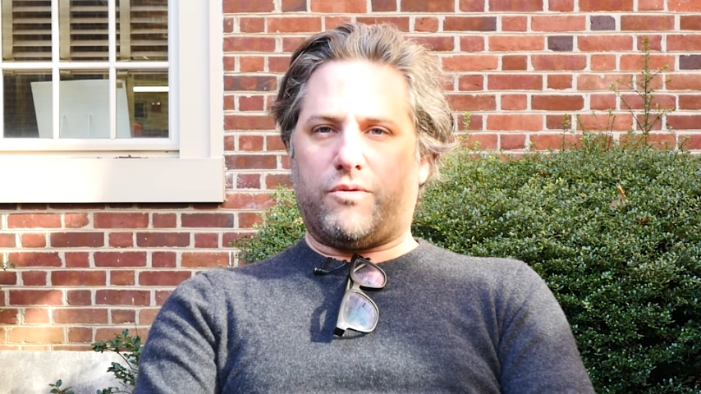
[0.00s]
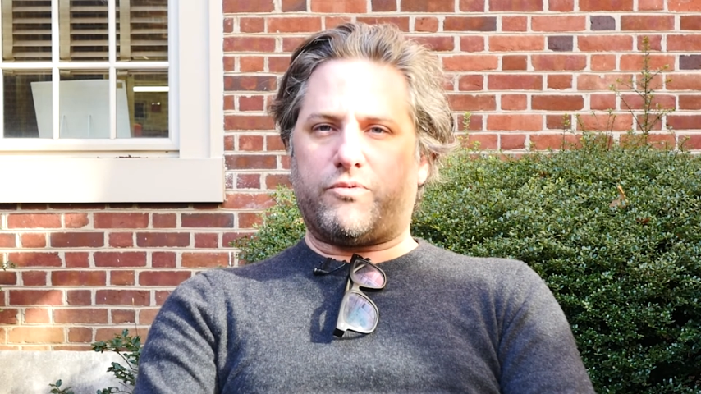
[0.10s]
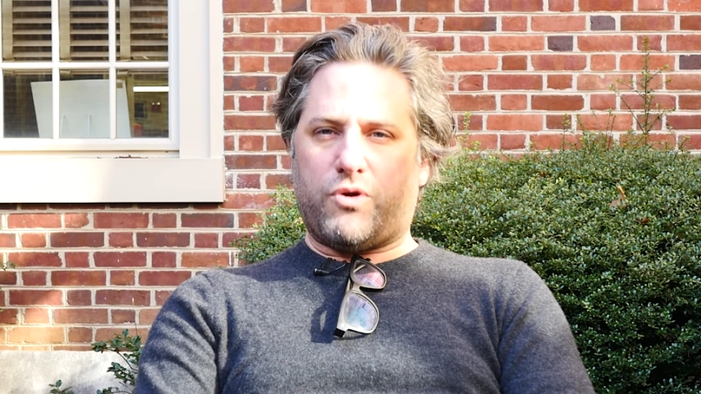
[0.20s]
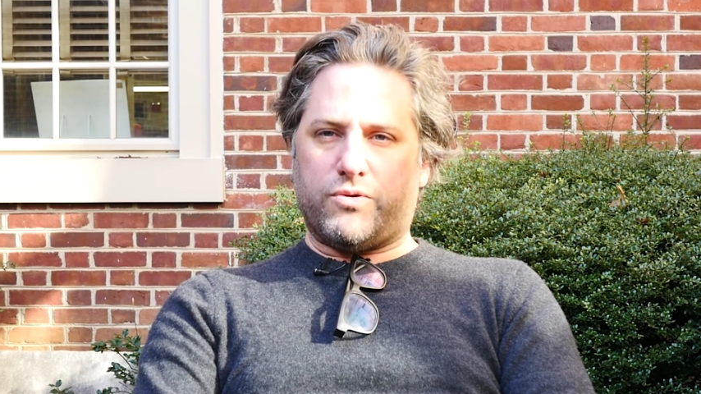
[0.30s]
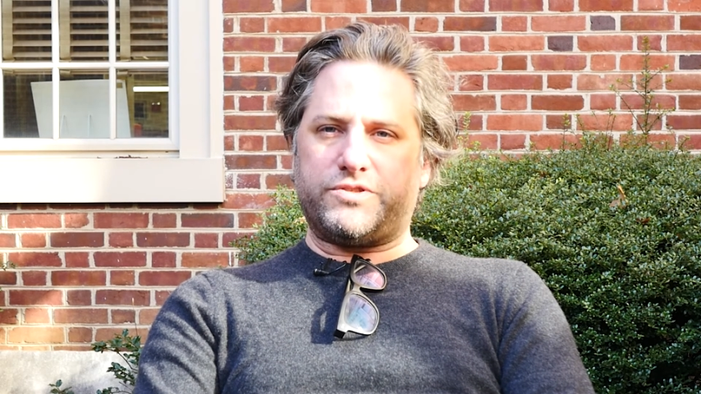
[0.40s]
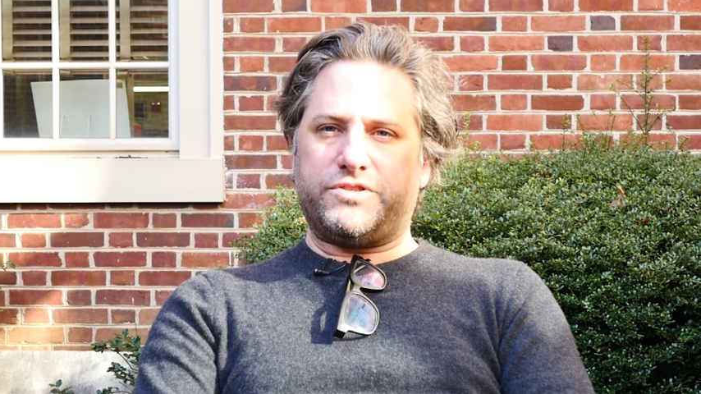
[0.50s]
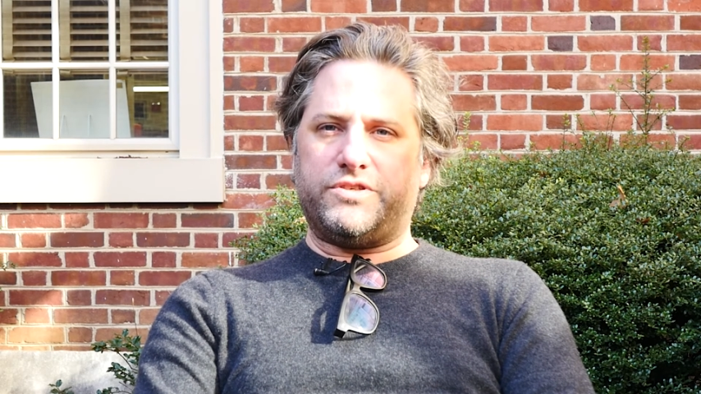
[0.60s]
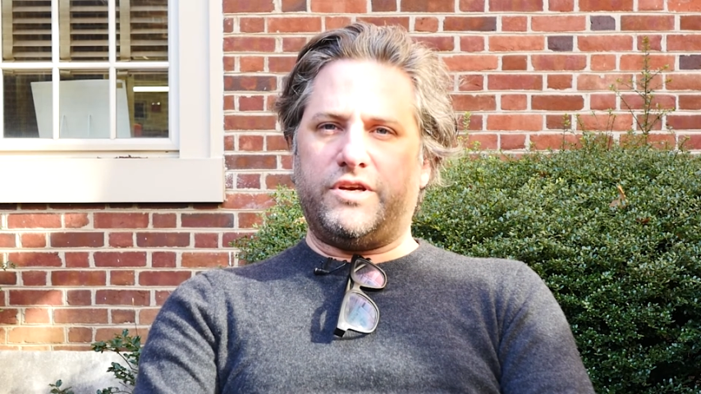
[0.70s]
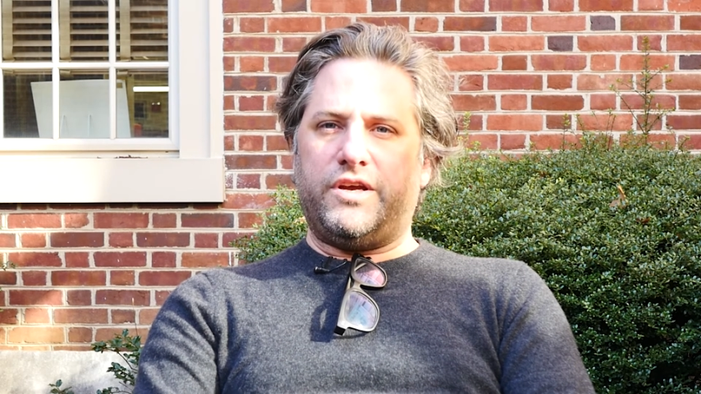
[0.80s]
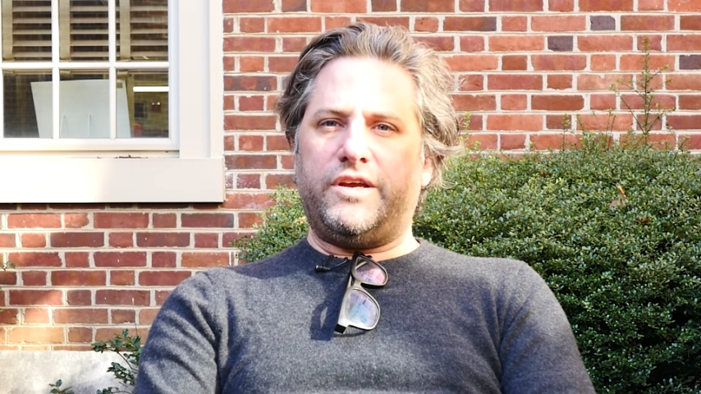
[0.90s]

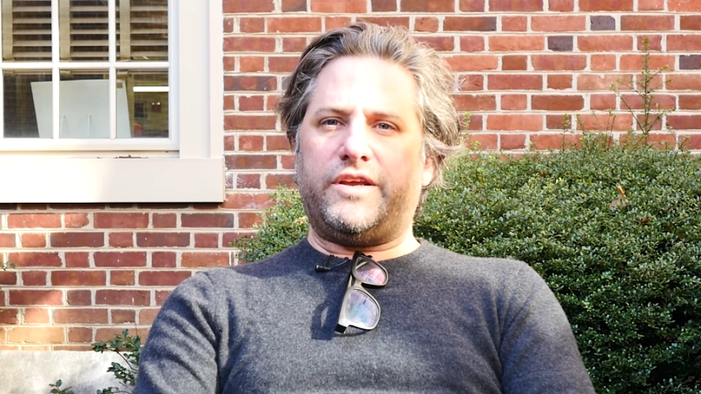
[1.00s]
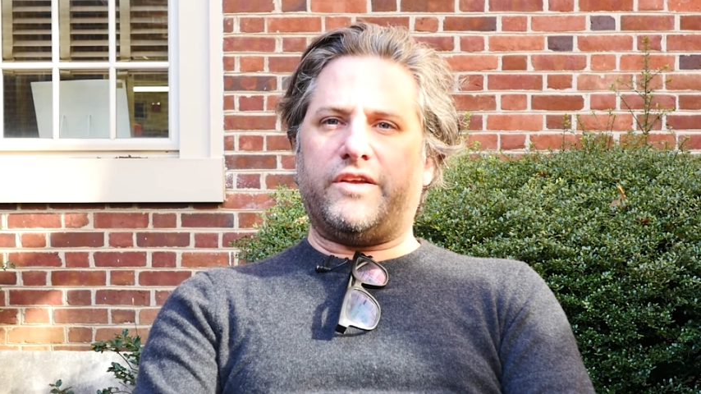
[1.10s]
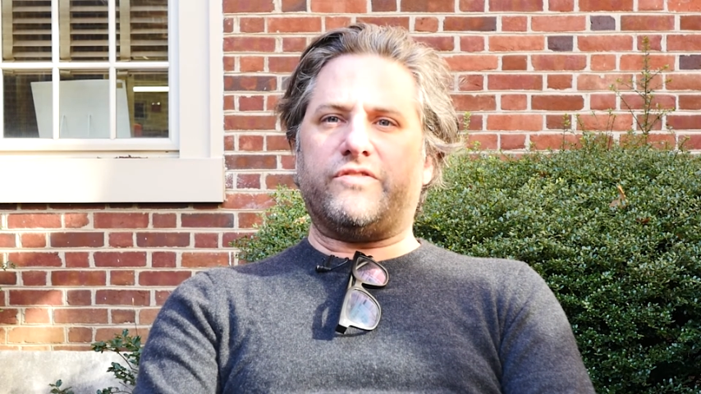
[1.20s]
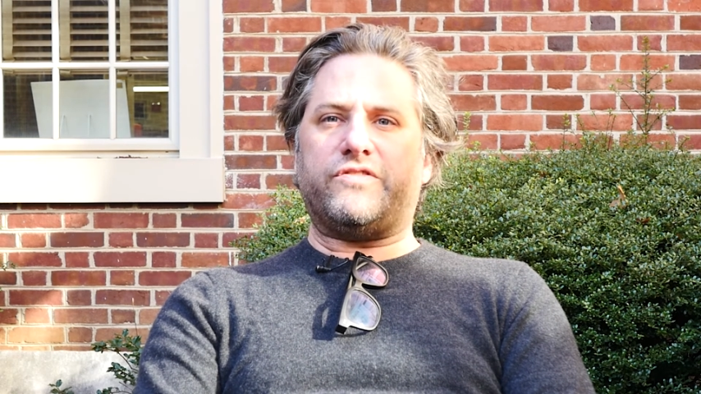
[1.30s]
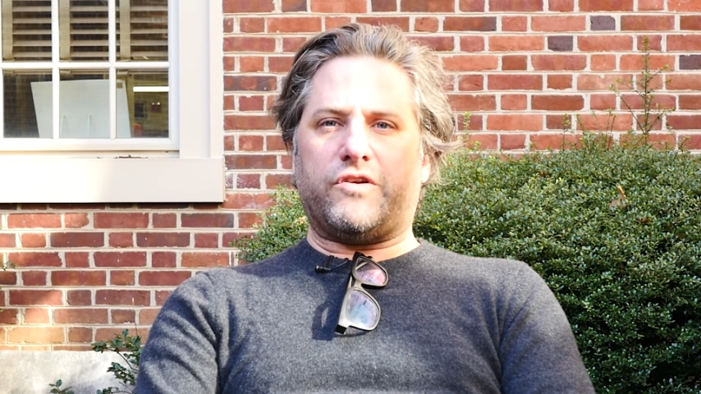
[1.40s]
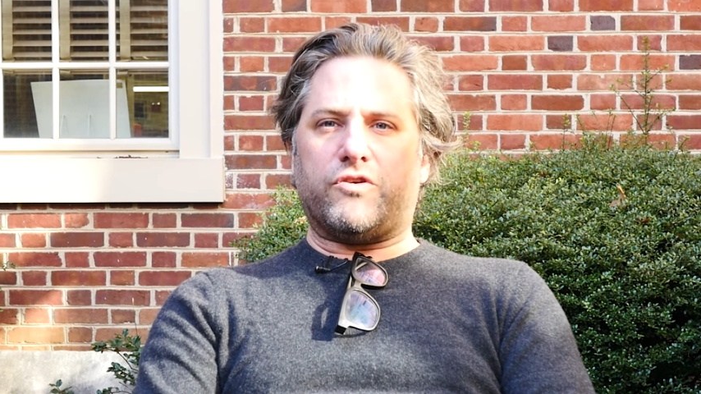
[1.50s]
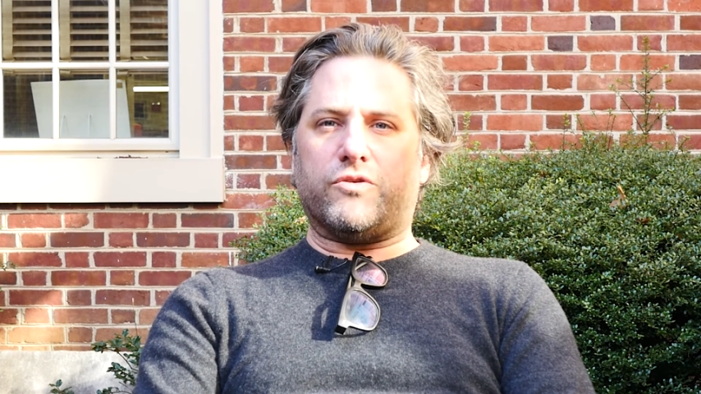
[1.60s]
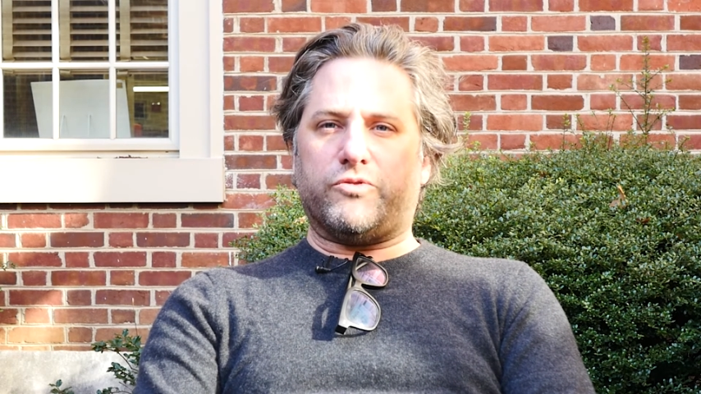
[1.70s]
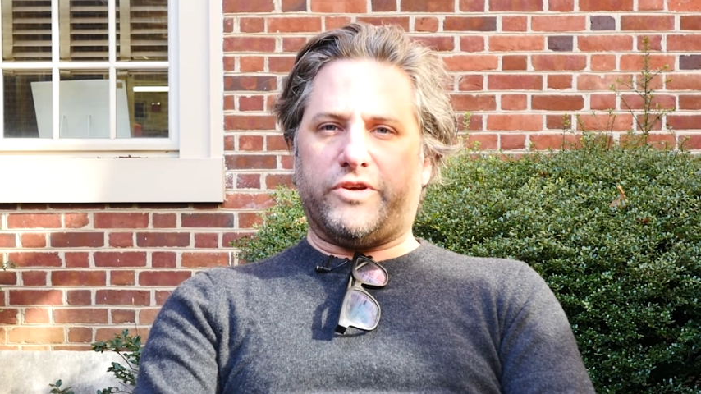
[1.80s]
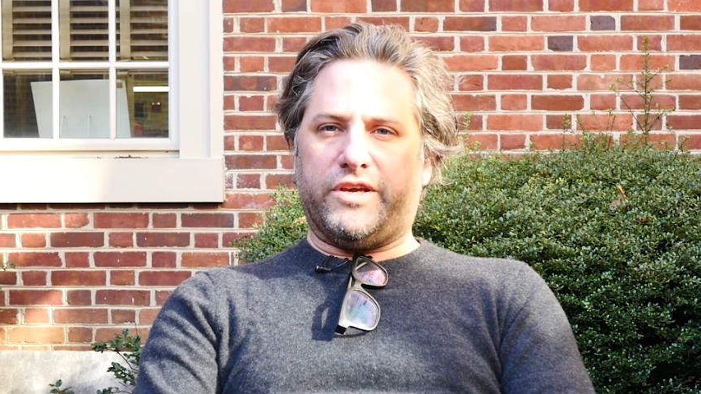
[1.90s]
approach
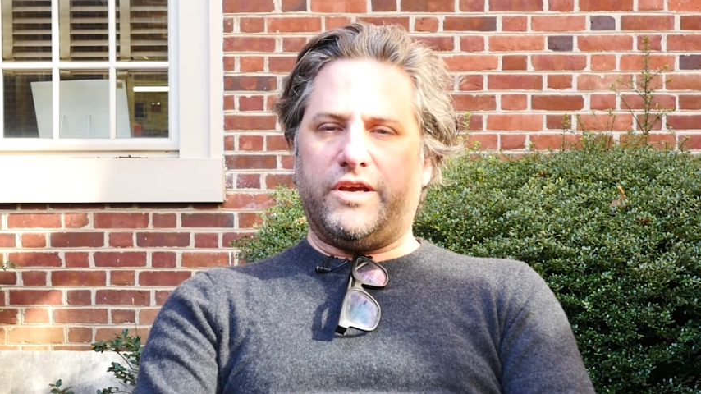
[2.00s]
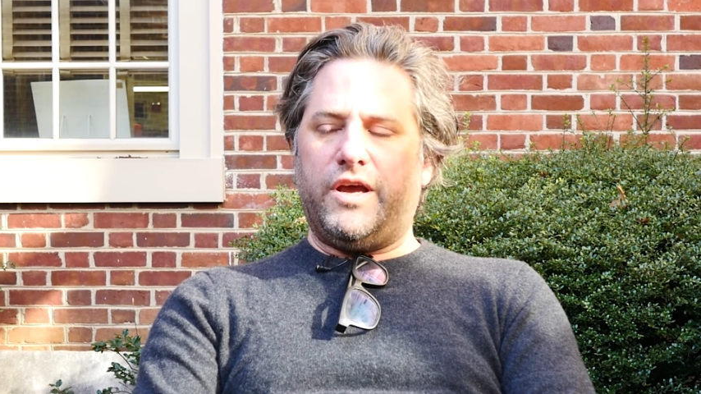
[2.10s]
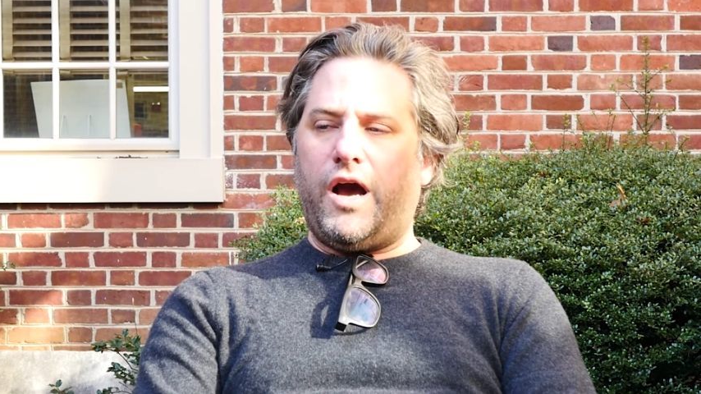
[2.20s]
considerably.